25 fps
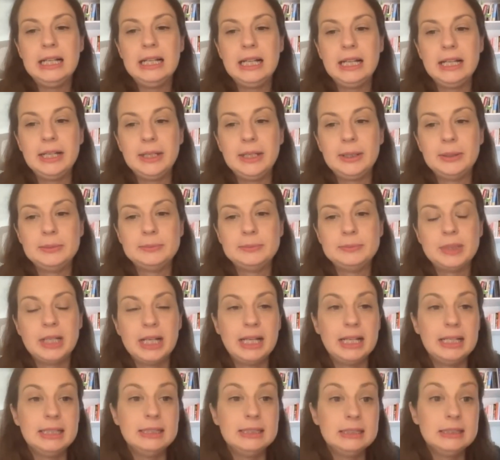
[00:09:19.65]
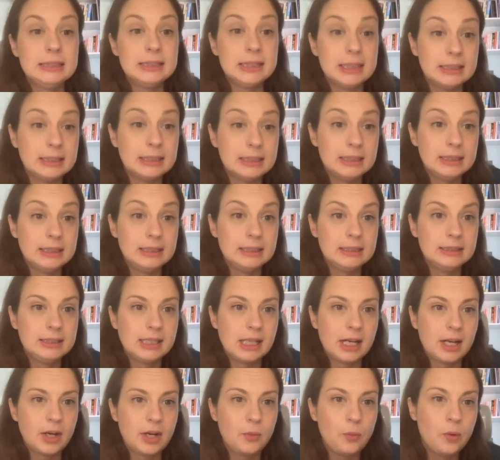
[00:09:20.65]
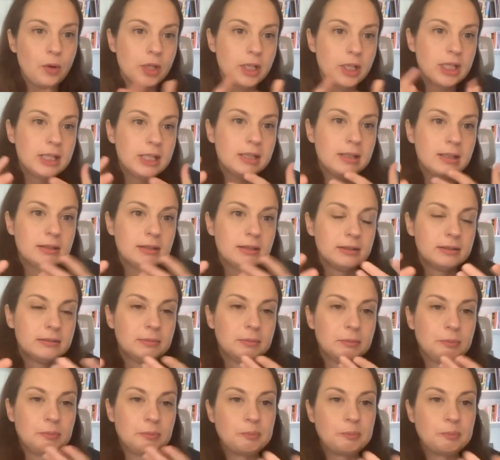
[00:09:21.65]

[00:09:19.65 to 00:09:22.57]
And their working